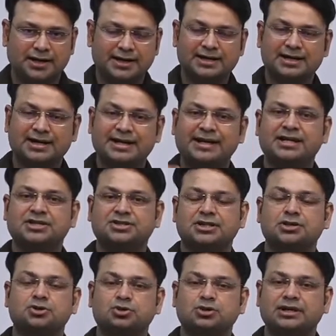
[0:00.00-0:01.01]
in
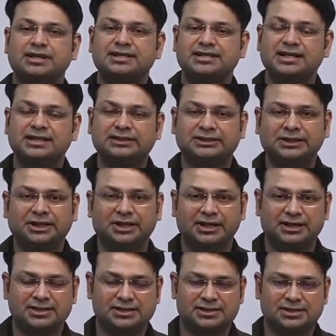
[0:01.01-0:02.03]
reaction to the descent
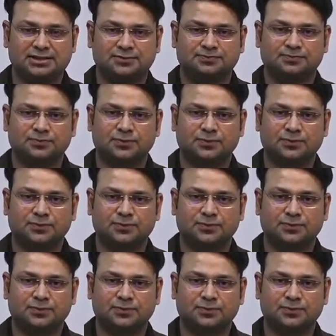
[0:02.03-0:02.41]
theories,